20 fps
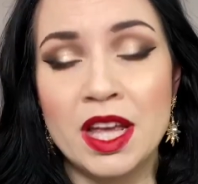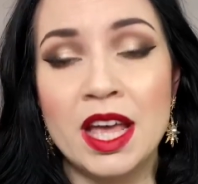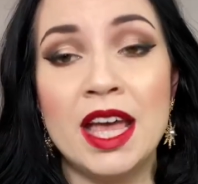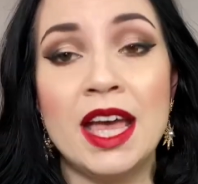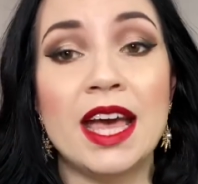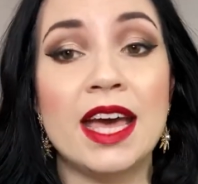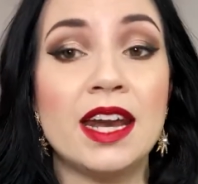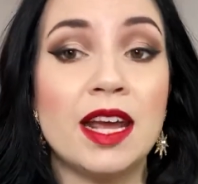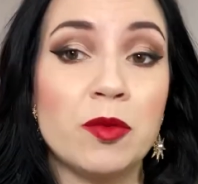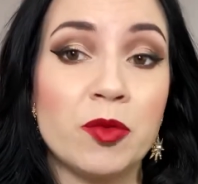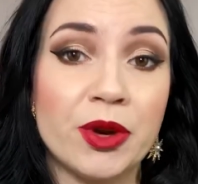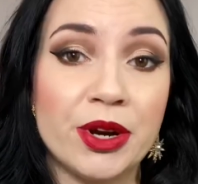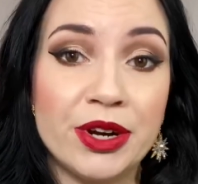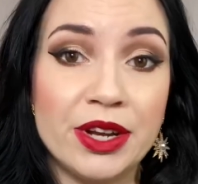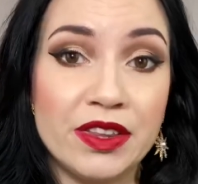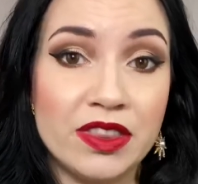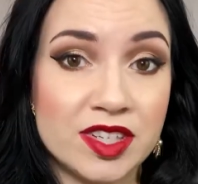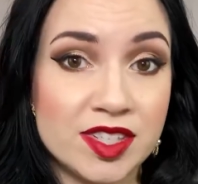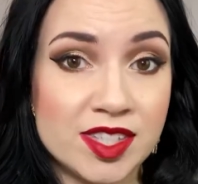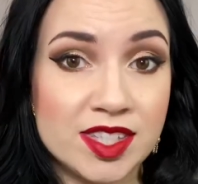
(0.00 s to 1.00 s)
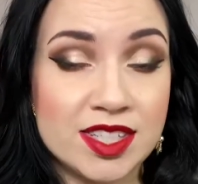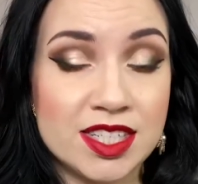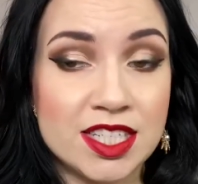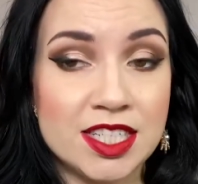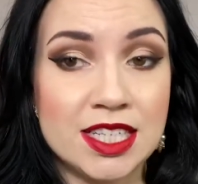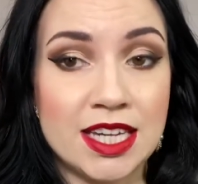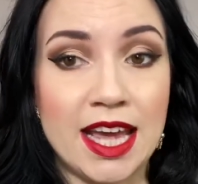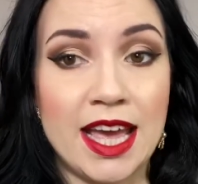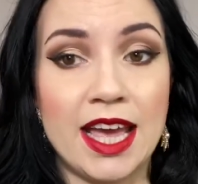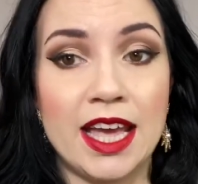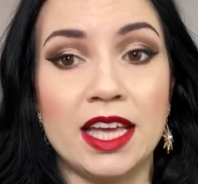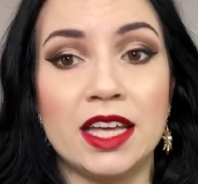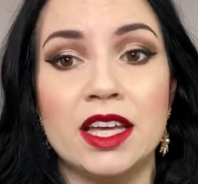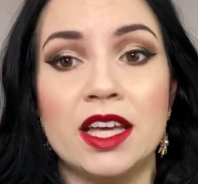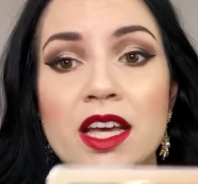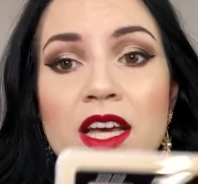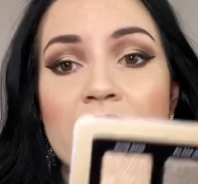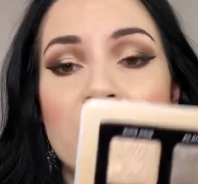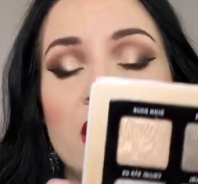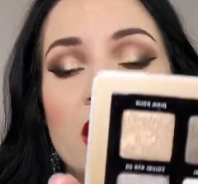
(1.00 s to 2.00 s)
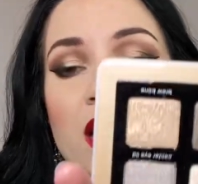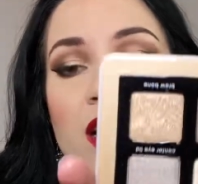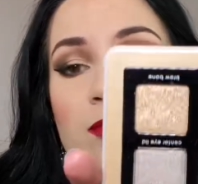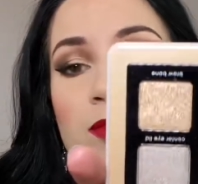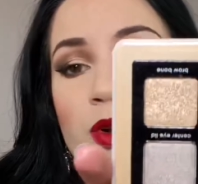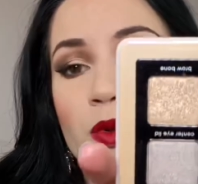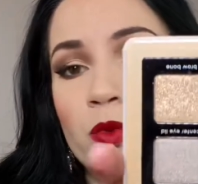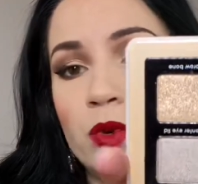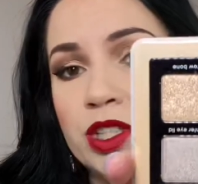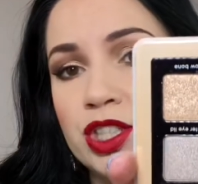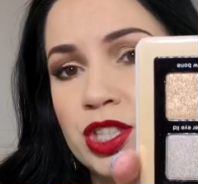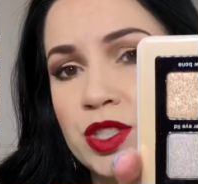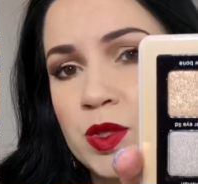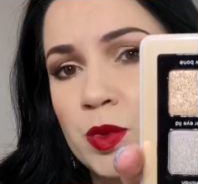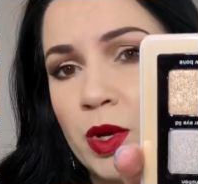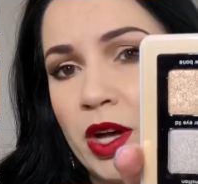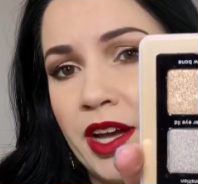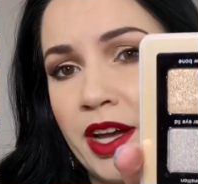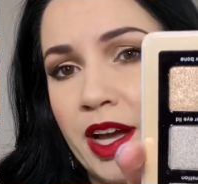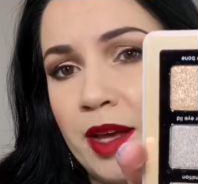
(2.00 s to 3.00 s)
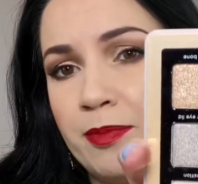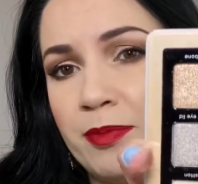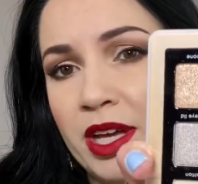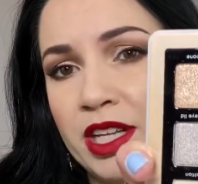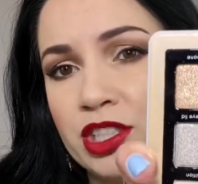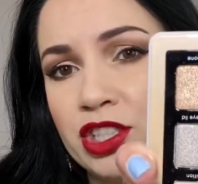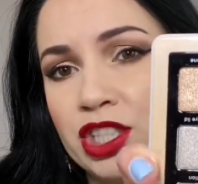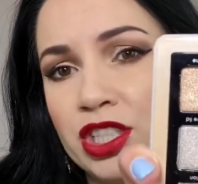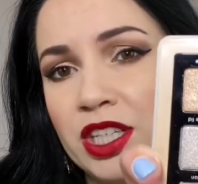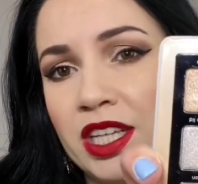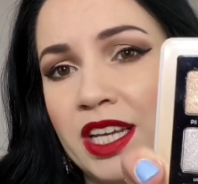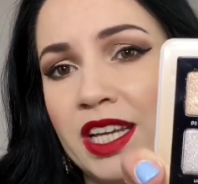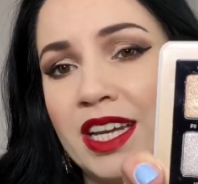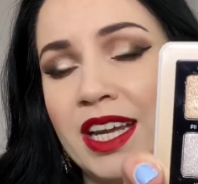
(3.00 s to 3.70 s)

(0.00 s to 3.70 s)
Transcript: and I'm wearing this today, um, which is why I'm mentioning it.